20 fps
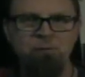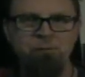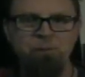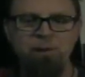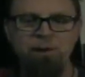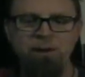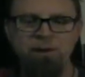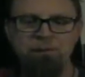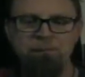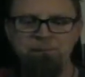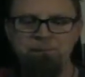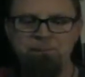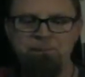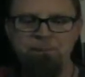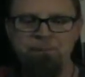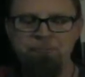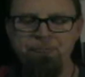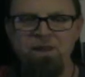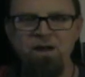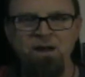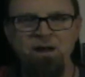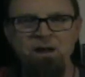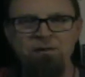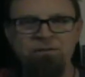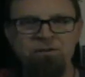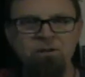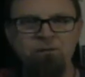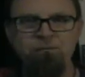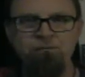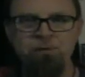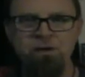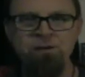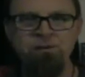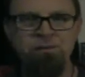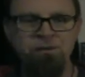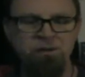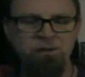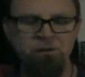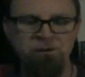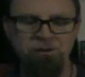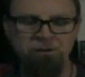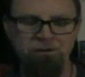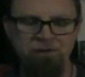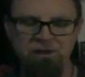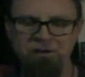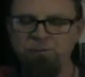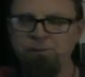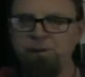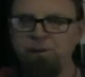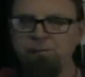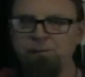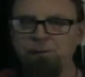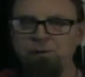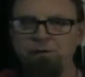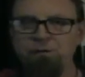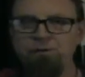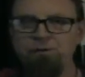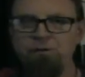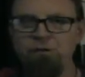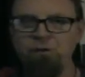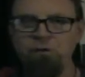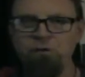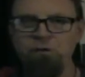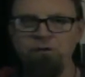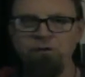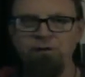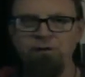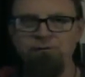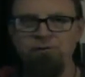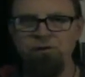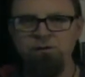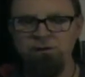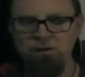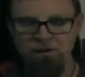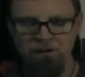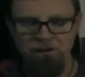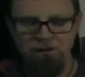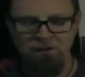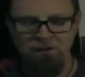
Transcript: but I have enough faith in these people to deliver